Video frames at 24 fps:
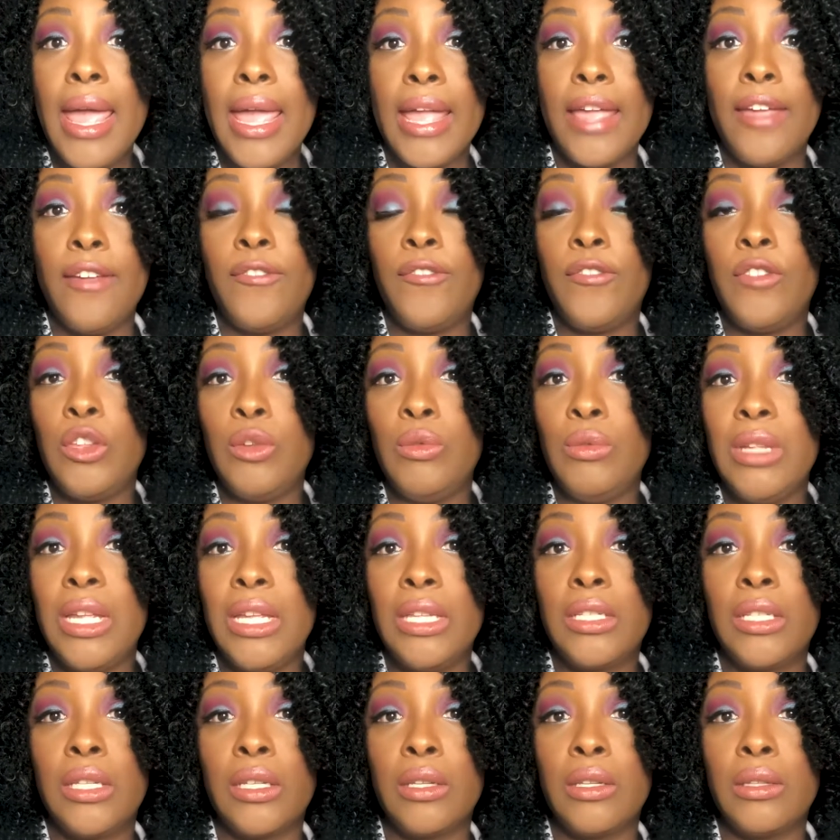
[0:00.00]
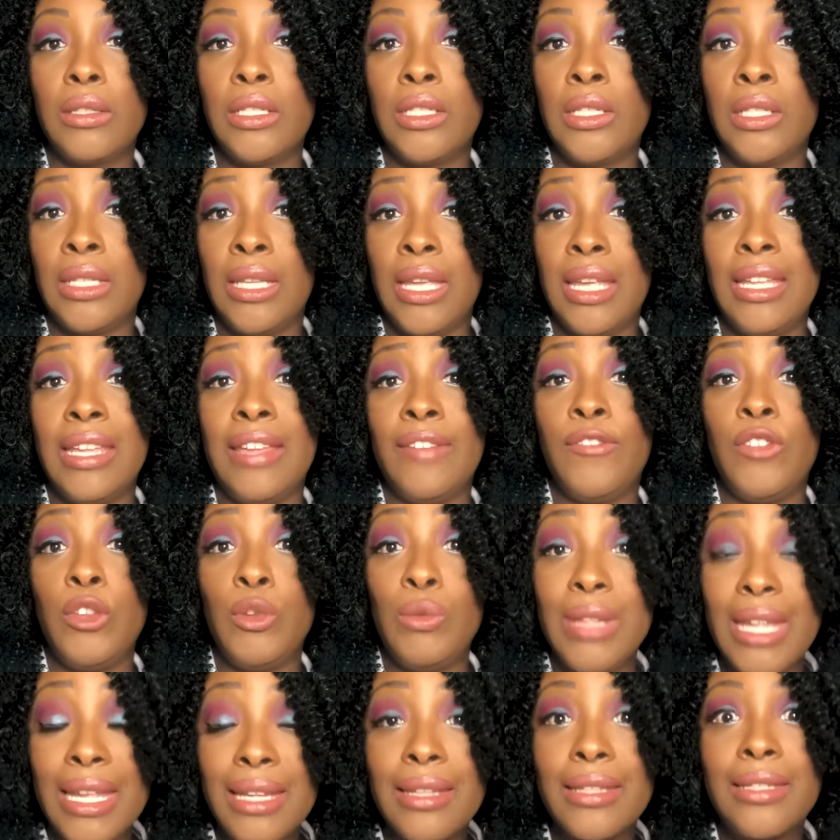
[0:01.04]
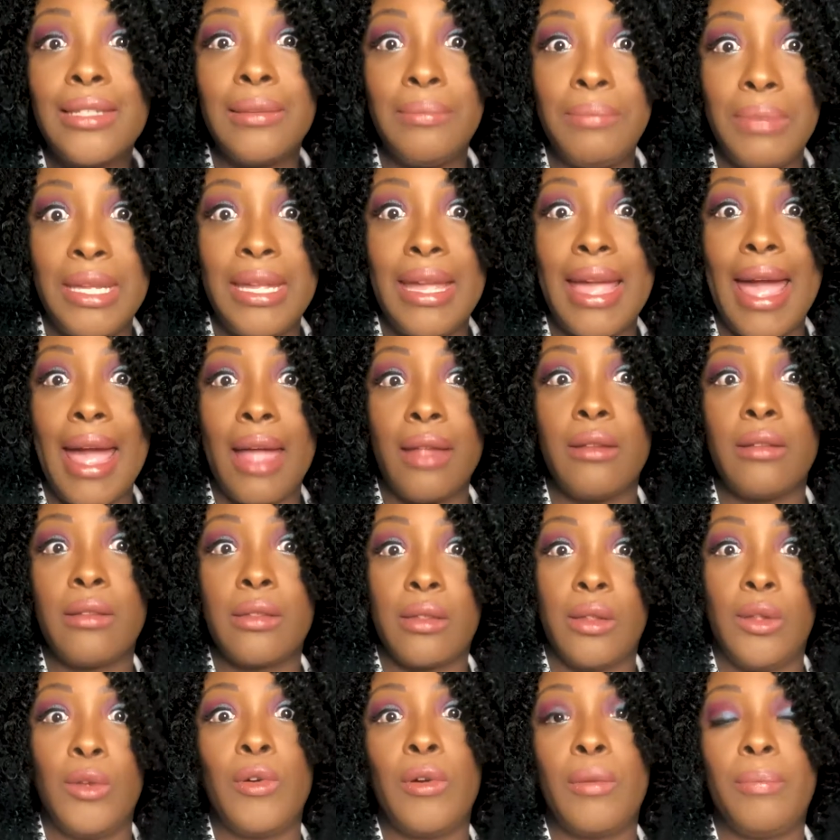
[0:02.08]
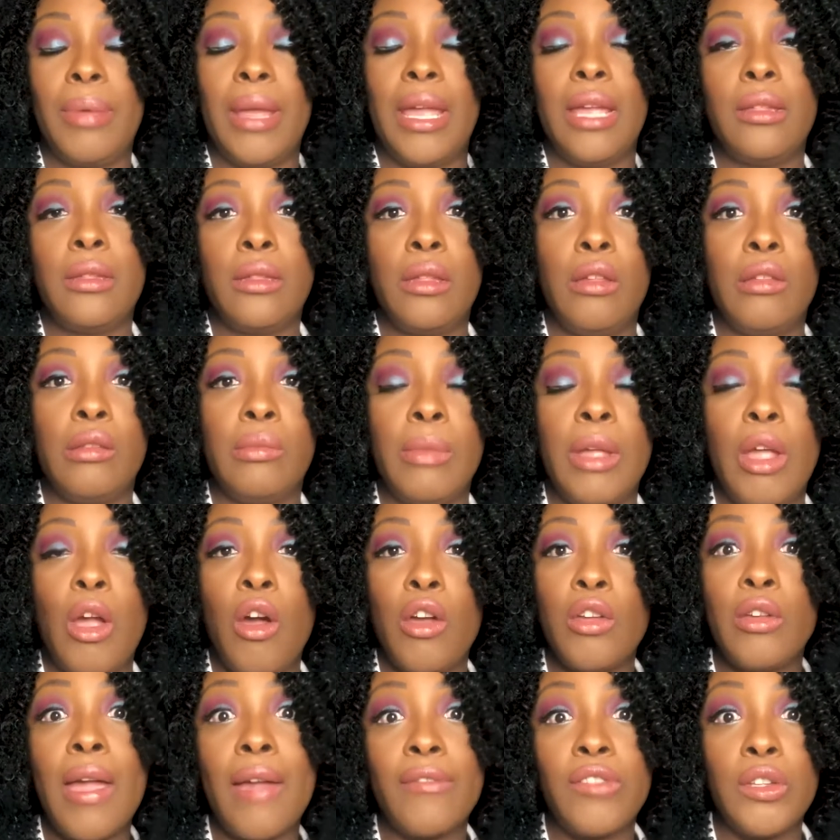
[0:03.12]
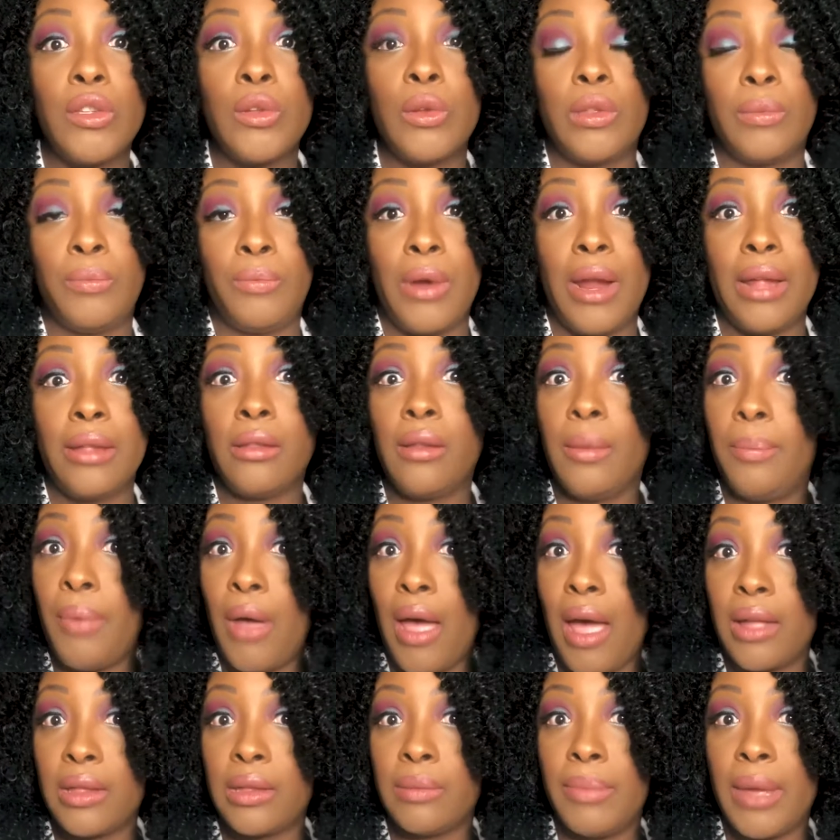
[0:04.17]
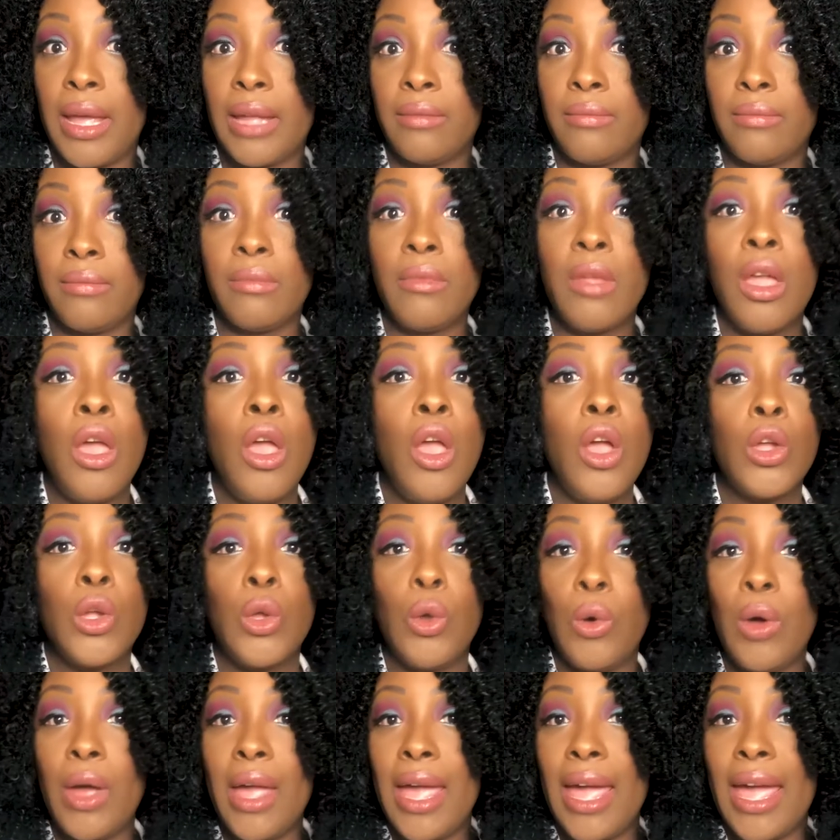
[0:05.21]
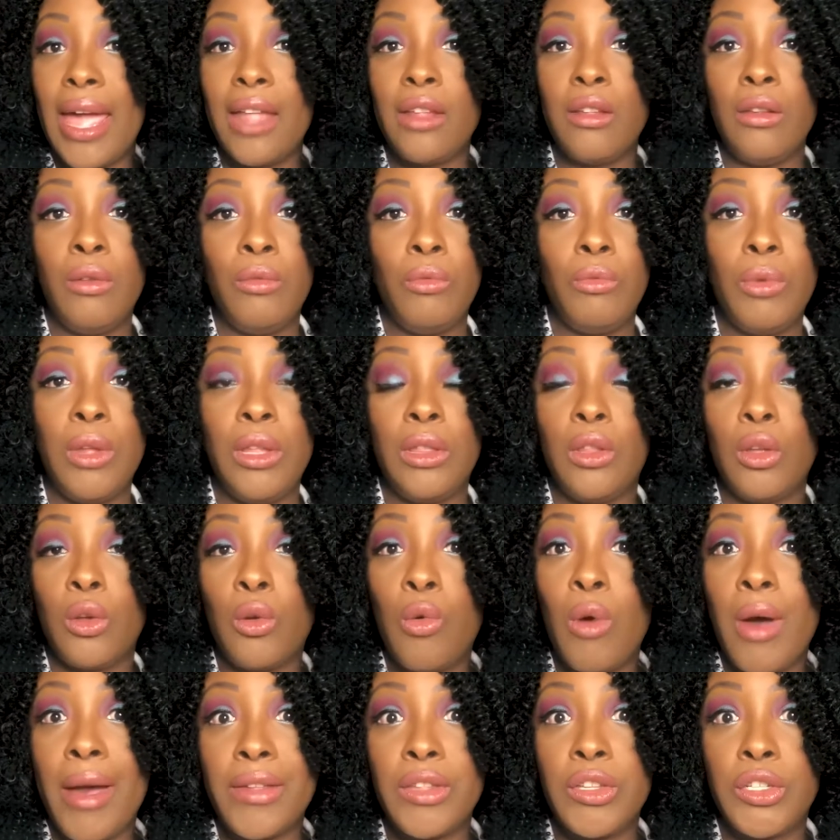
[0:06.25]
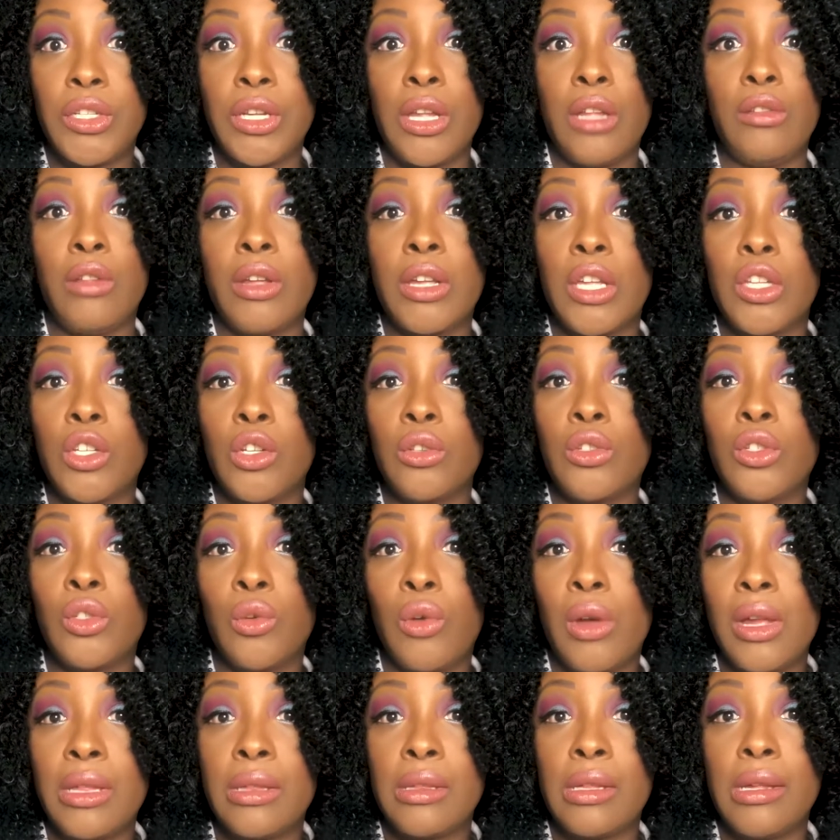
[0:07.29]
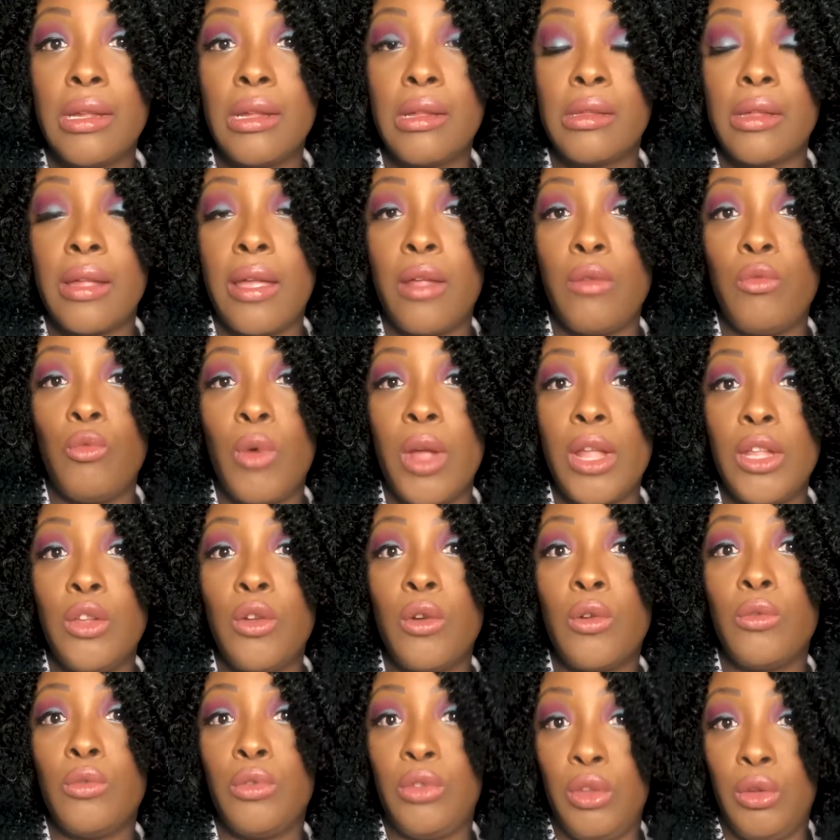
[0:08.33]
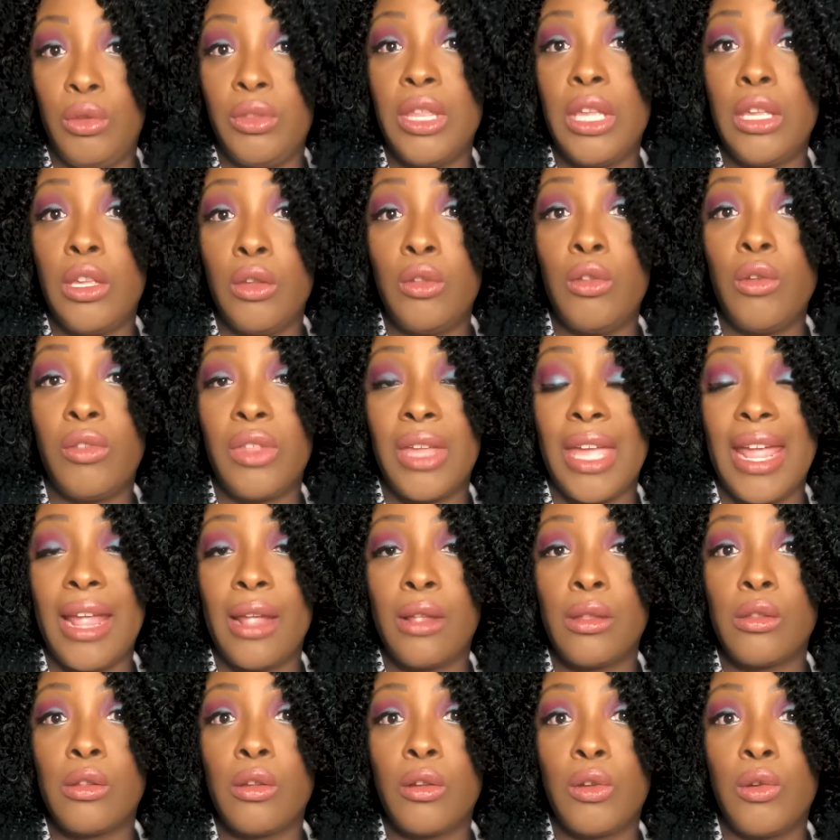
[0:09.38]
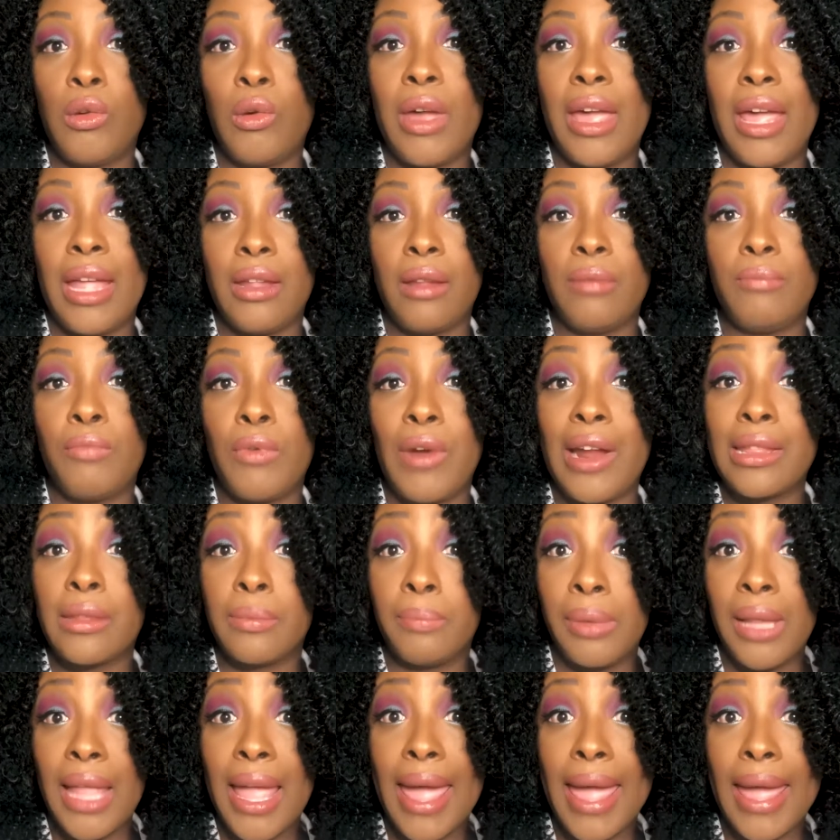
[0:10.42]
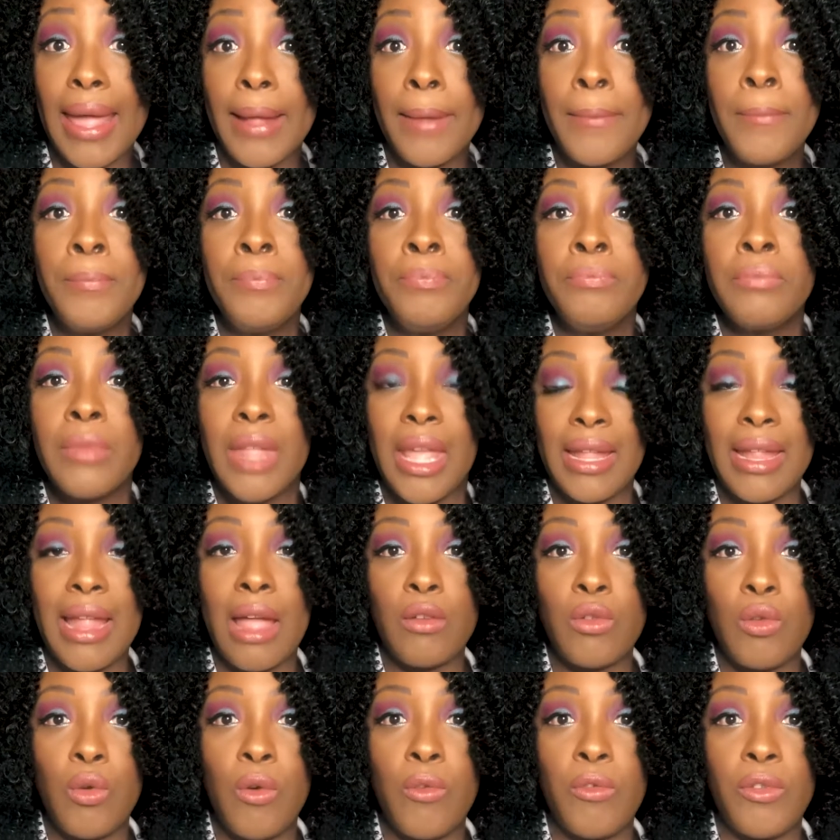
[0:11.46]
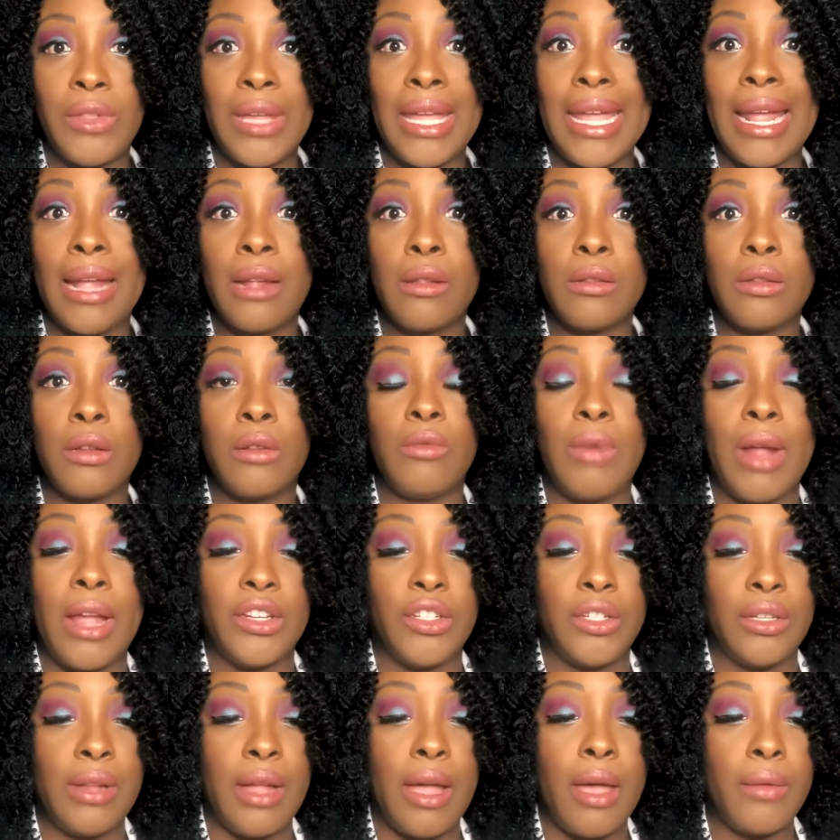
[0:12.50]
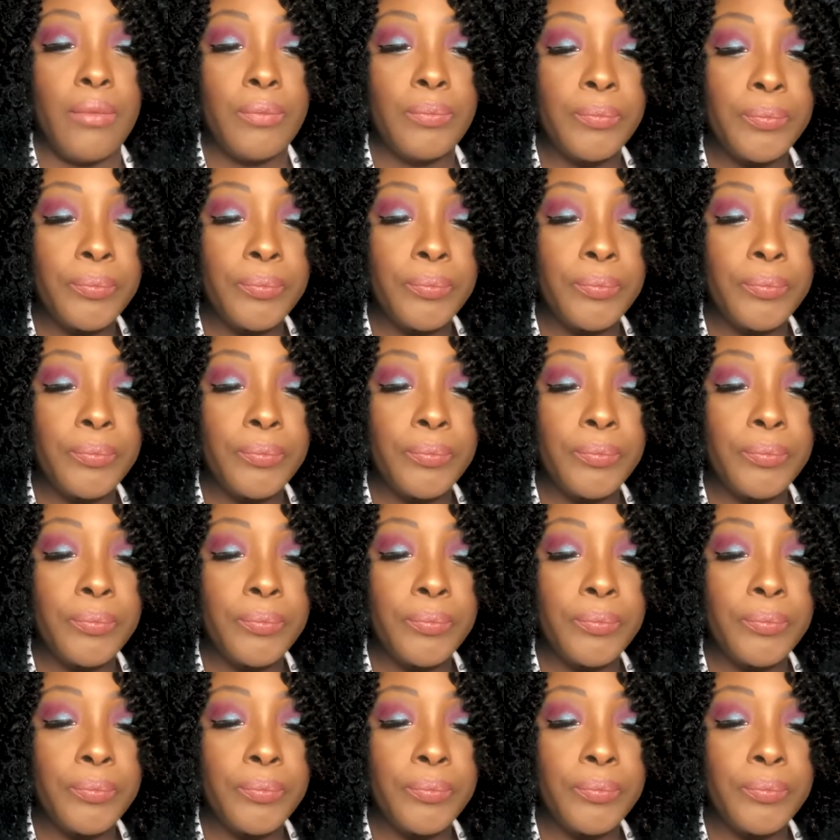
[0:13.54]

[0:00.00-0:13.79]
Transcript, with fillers: If you need to if you need it to be at a slower pace, excuse me, all you have to do is press the pause button. Go ahead, read the question, look at your choices, and when you're you think you know the answer, go ahead and press play, and I'll go over the answer and rationale.